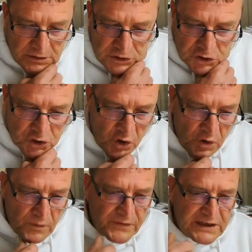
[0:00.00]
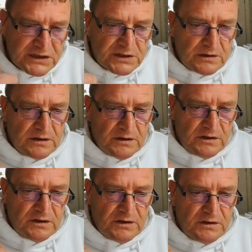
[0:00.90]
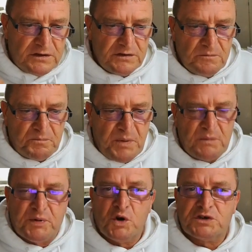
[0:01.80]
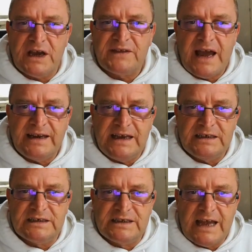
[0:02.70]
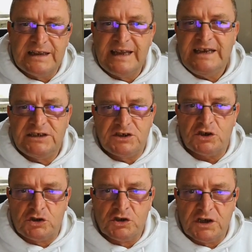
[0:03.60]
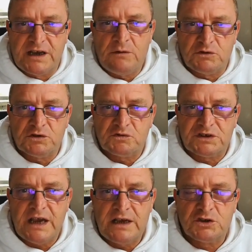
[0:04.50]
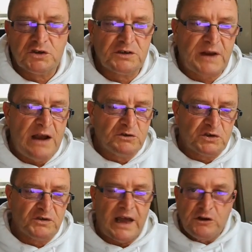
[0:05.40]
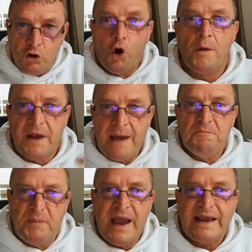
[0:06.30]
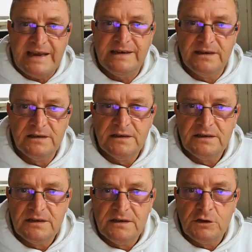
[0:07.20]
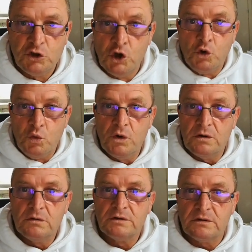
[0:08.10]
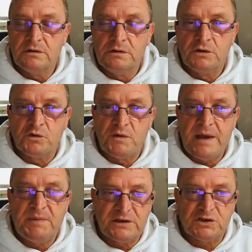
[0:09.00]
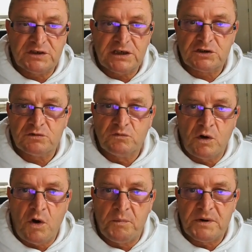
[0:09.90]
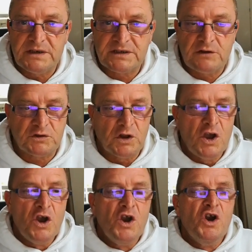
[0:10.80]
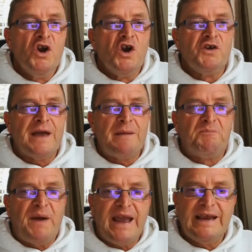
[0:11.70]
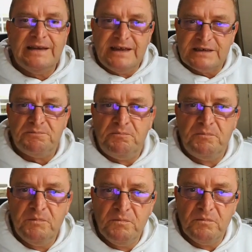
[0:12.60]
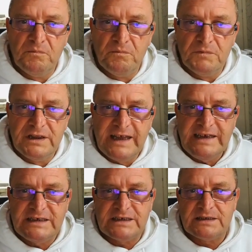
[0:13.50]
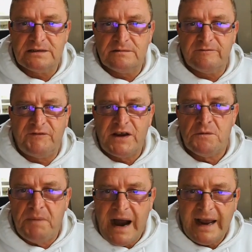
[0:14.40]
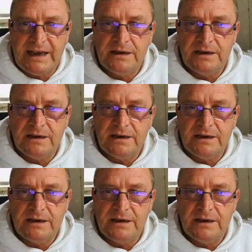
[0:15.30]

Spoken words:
So this project then is then leased to the council, say. So the council then, you're then paying, you know, the ratepayers, because that's what operates the council, you're then paying this lease figure back.